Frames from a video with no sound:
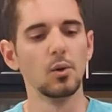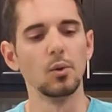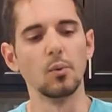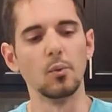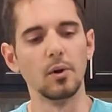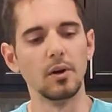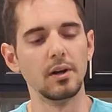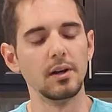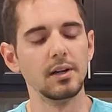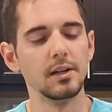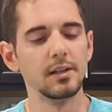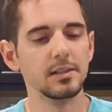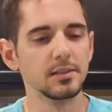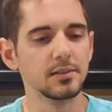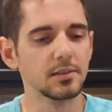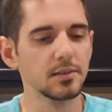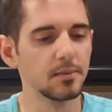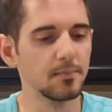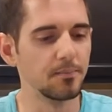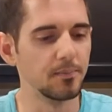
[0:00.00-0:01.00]

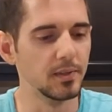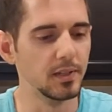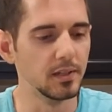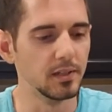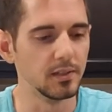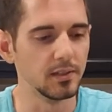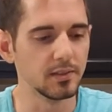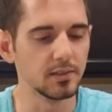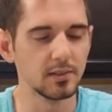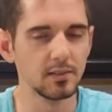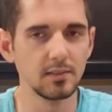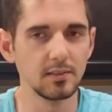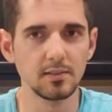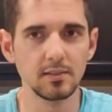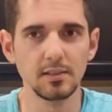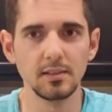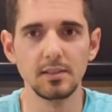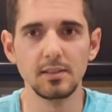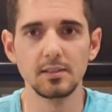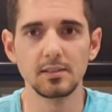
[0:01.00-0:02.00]
Whereas the
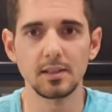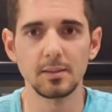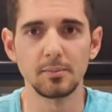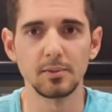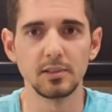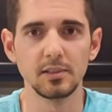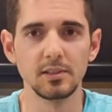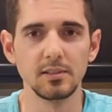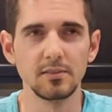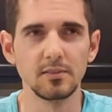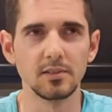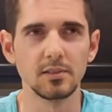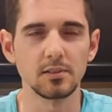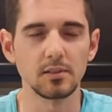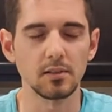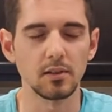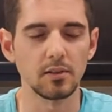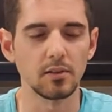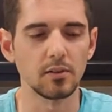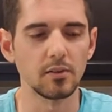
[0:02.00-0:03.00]
CC's, I believe,
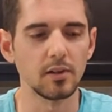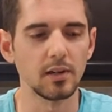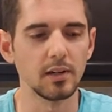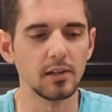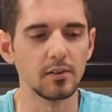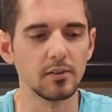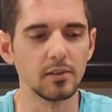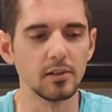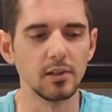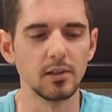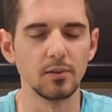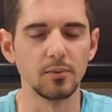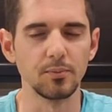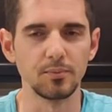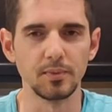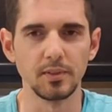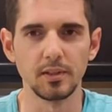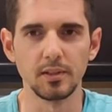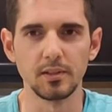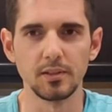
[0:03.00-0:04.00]
is right
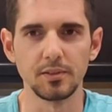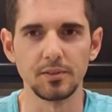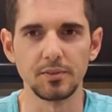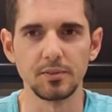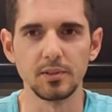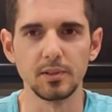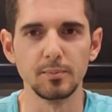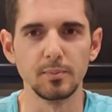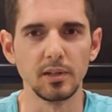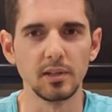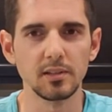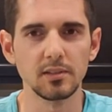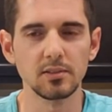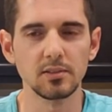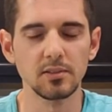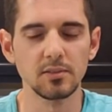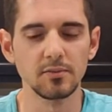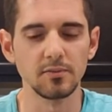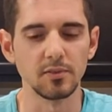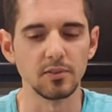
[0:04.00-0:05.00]
around
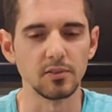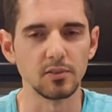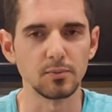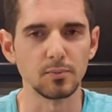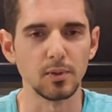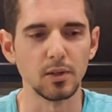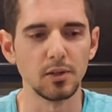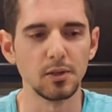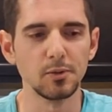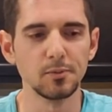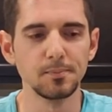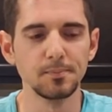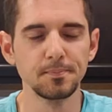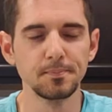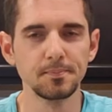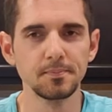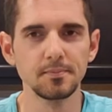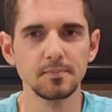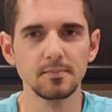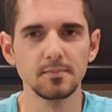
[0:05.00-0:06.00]
$3 for the small,
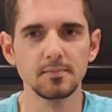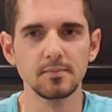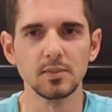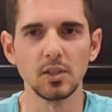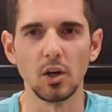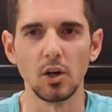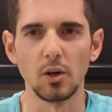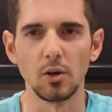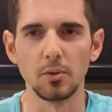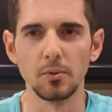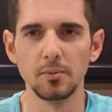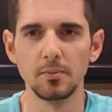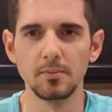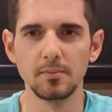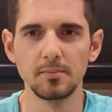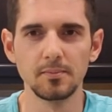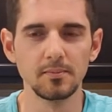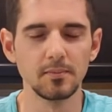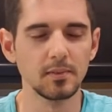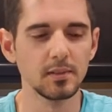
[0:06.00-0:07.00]

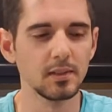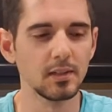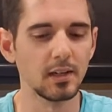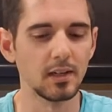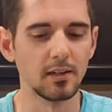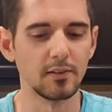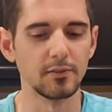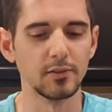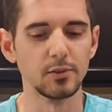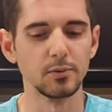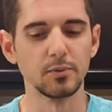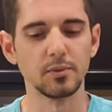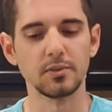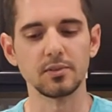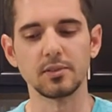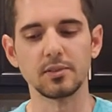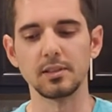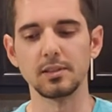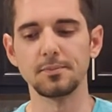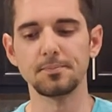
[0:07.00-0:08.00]
tall, however you want
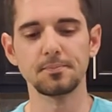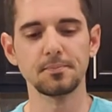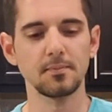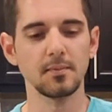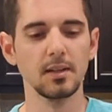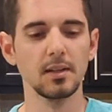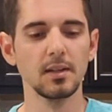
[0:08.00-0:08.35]
to say it.